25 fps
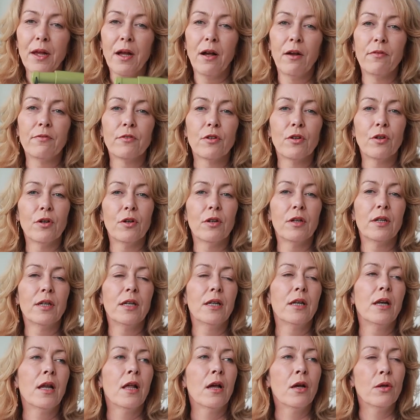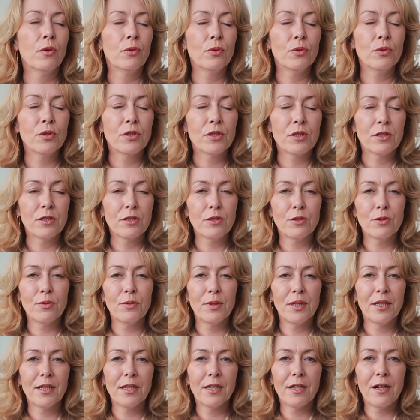I've got loads to do
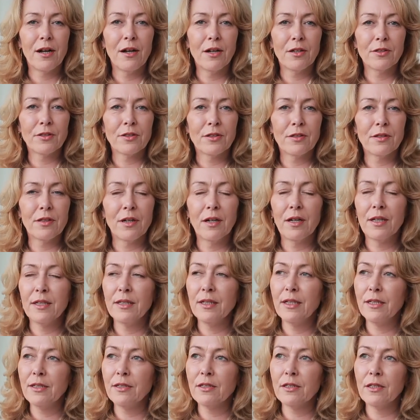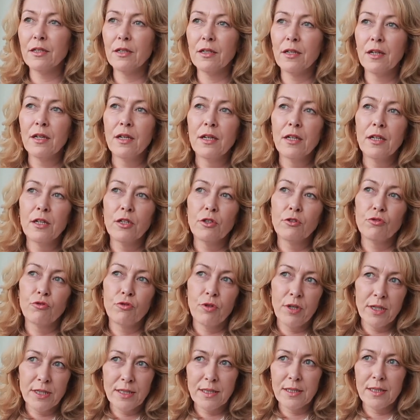in the garden. I need to
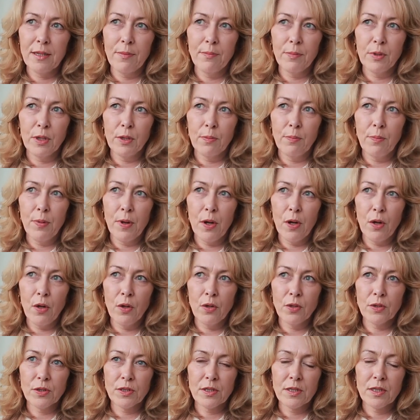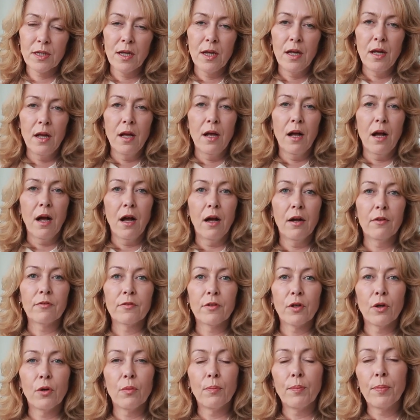dress some of the pots.
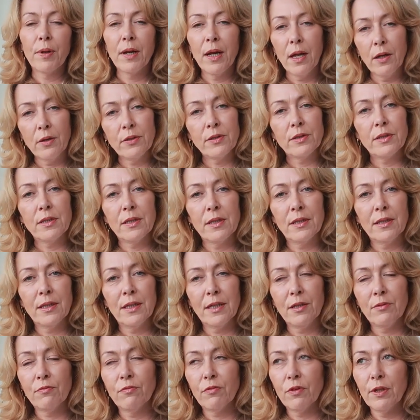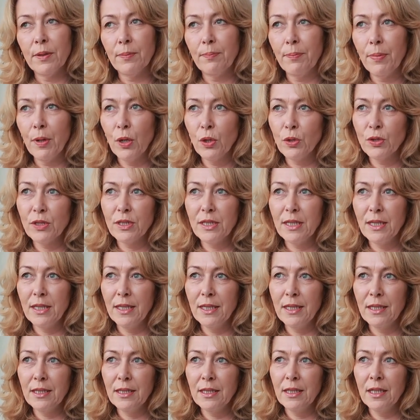I've got plants that need
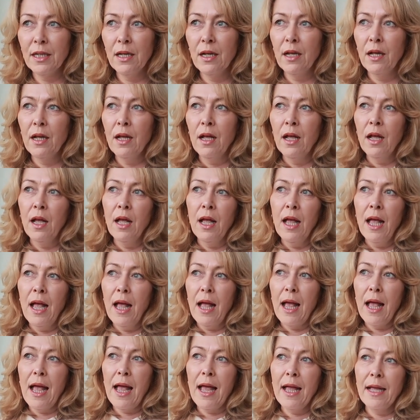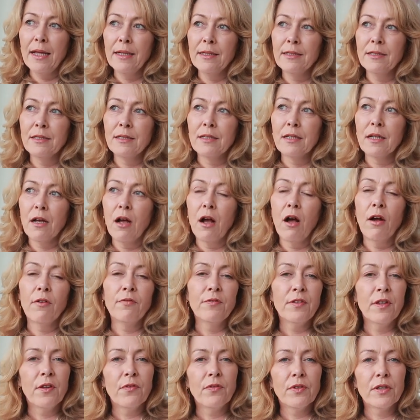repotting. And
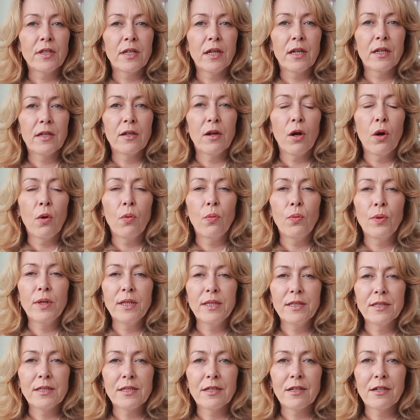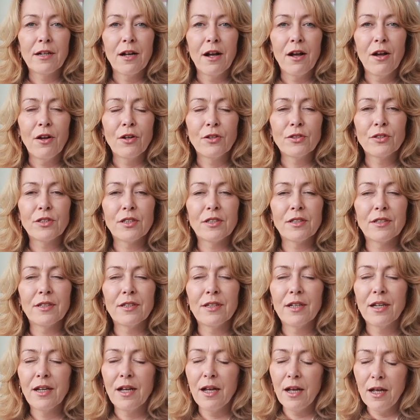I've never done a winter garden.